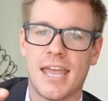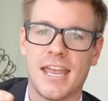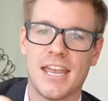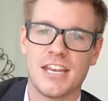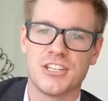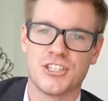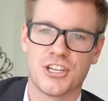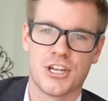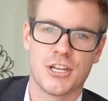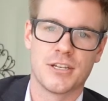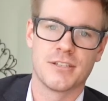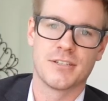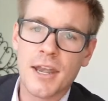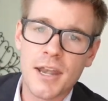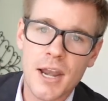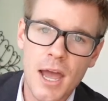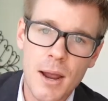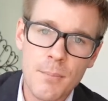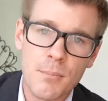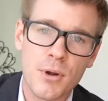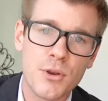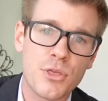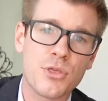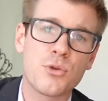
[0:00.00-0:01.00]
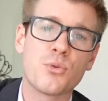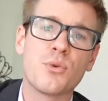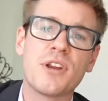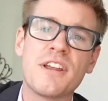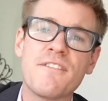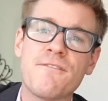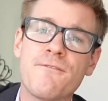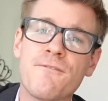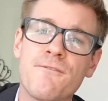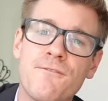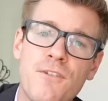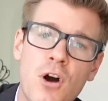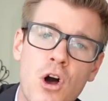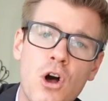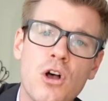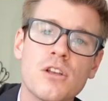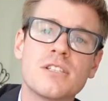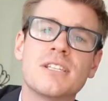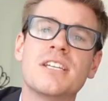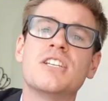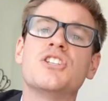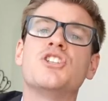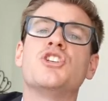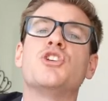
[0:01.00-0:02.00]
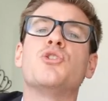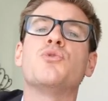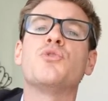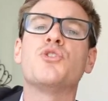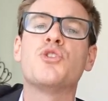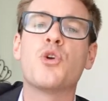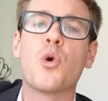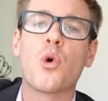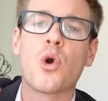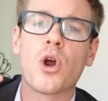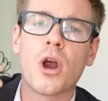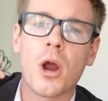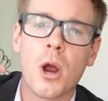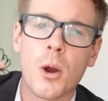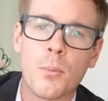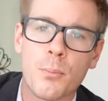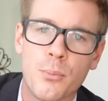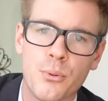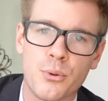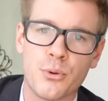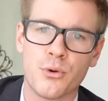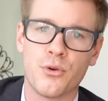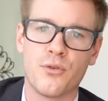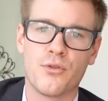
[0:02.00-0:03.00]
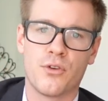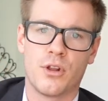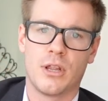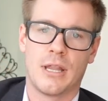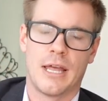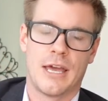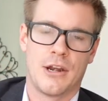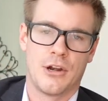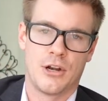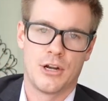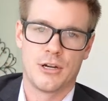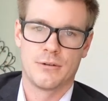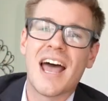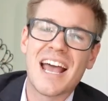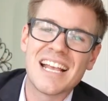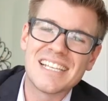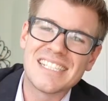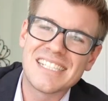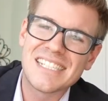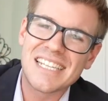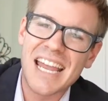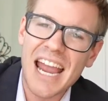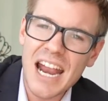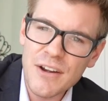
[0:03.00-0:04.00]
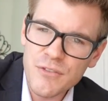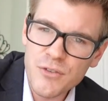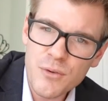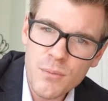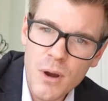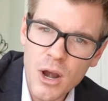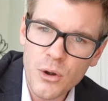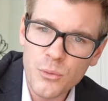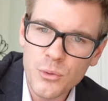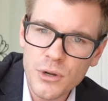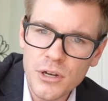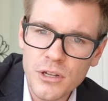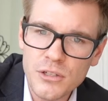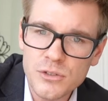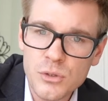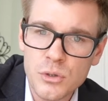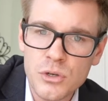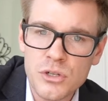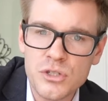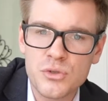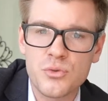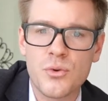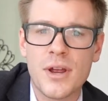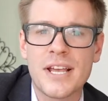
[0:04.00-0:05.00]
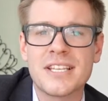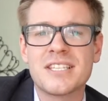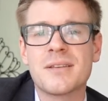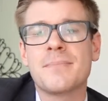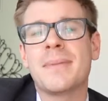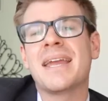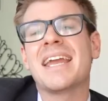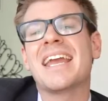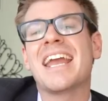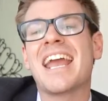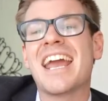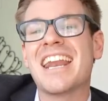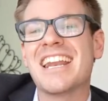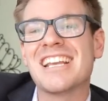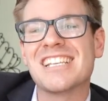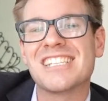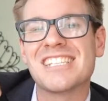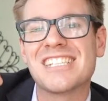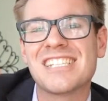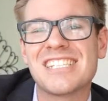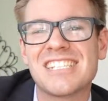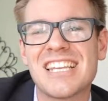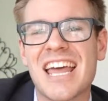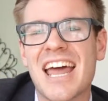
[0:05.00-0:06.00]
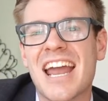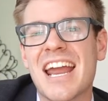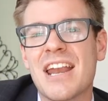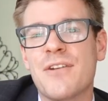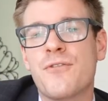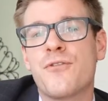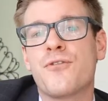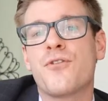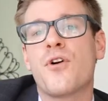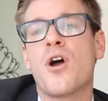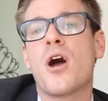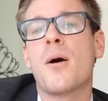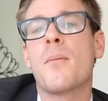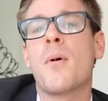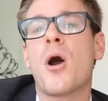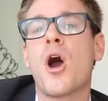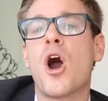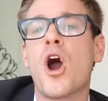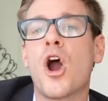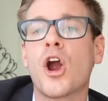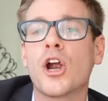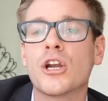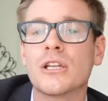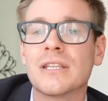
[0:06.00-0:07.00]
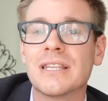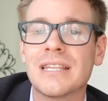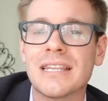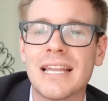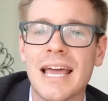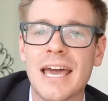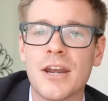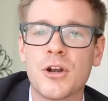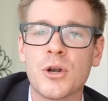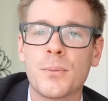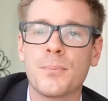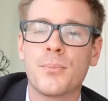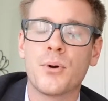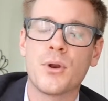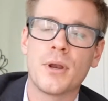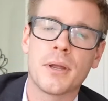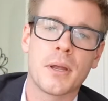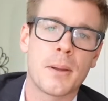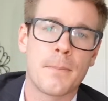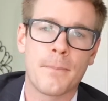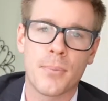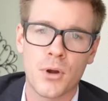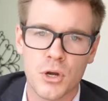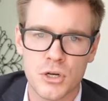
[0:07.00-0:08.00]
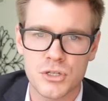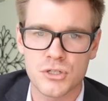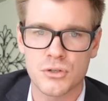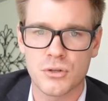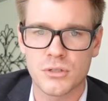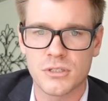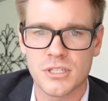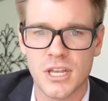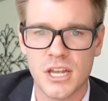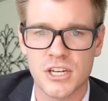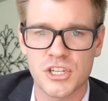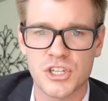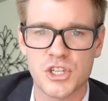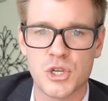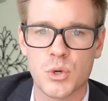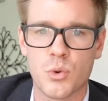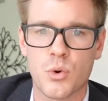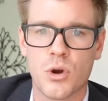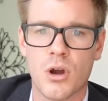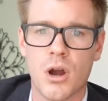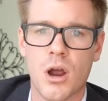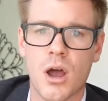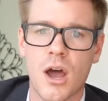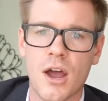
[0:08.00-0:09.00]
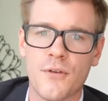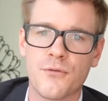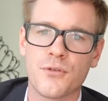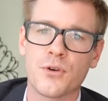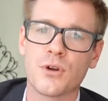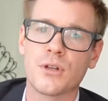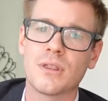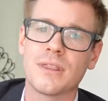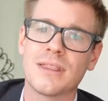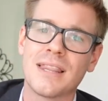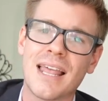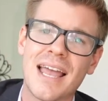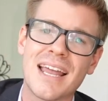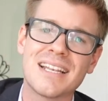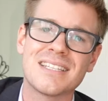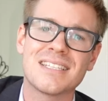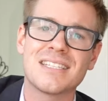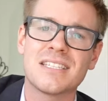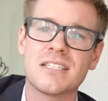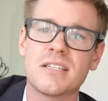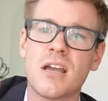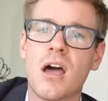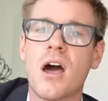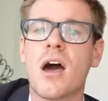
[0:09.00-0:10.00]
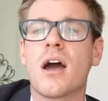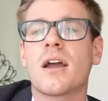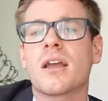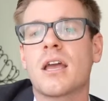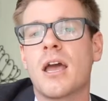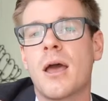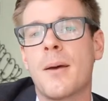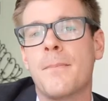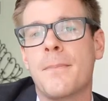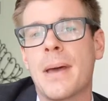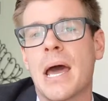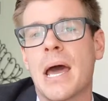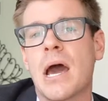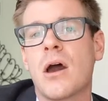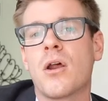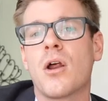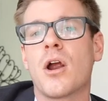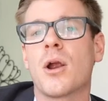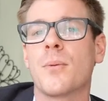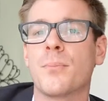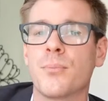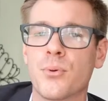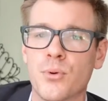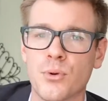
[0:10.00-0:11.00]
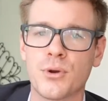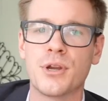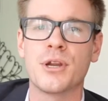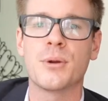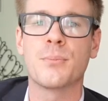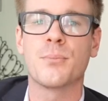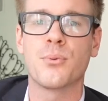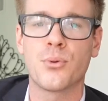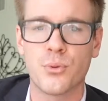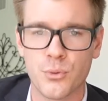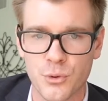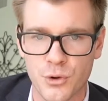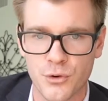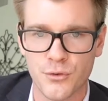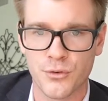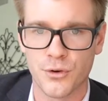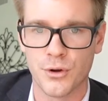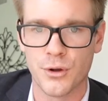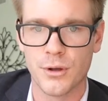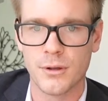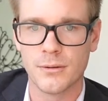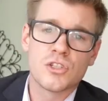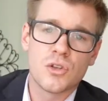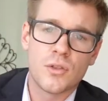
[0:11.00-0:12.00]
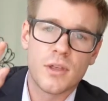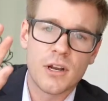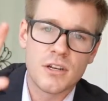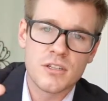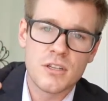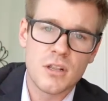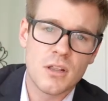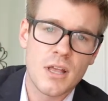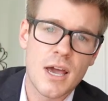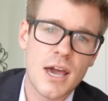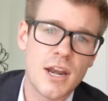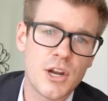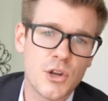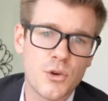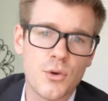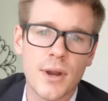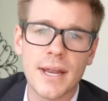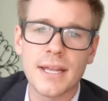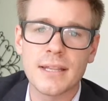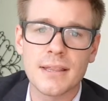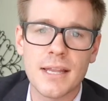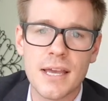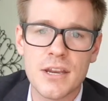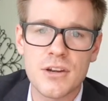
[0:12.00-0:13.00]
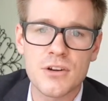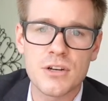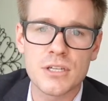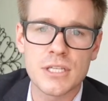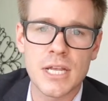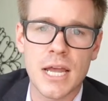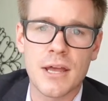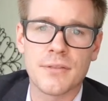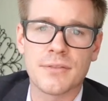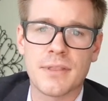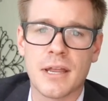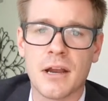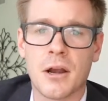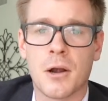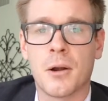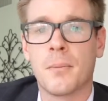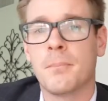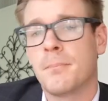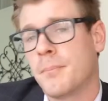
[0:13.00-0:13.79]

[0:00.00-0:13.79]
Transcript: agent. Number three falls into your approval letter. Aside from our realtor's resume and aside from our letter putting a personal touch to our offer, let's talk about our pre-approval. So there's a lot of great lenders out there,